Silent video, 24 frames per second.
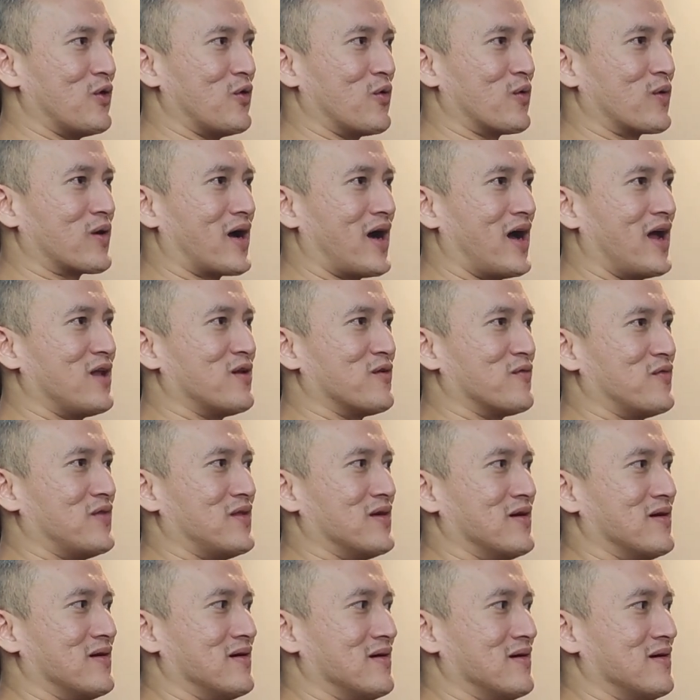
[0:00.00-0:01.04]
kind of
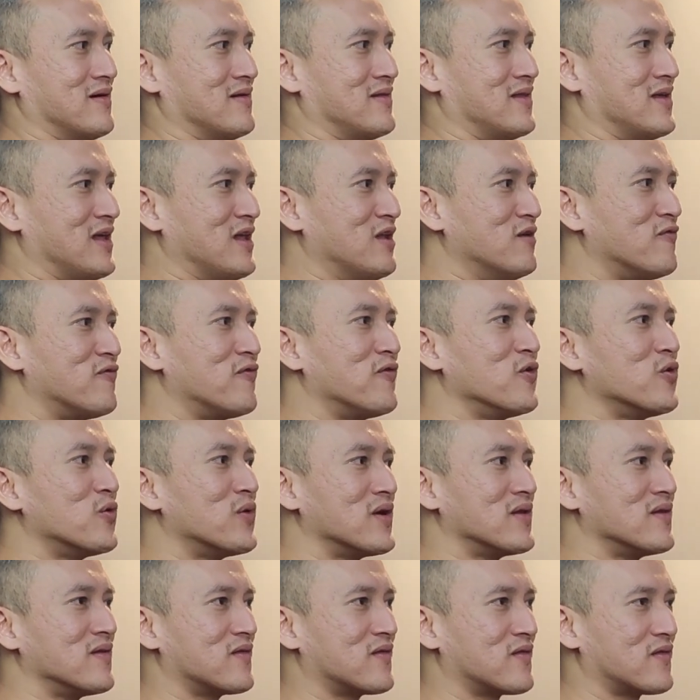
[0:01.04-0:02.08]
the
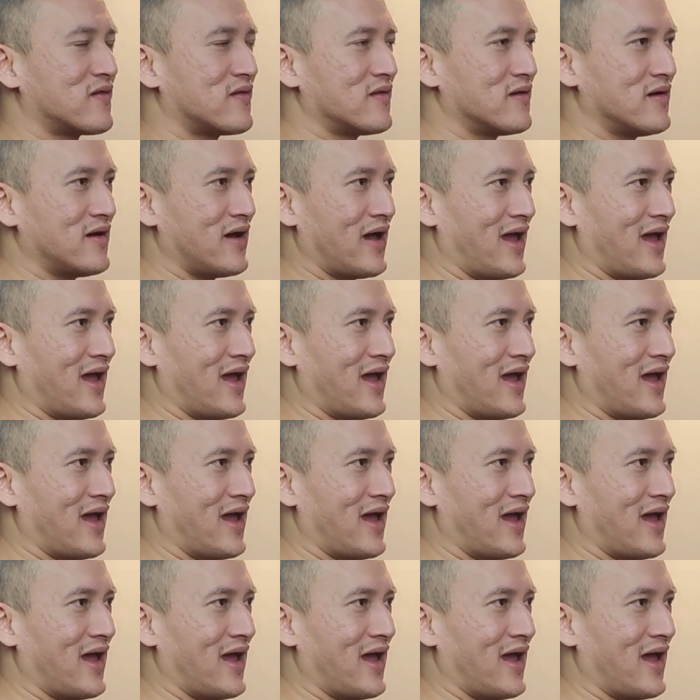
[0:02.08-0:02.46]
influence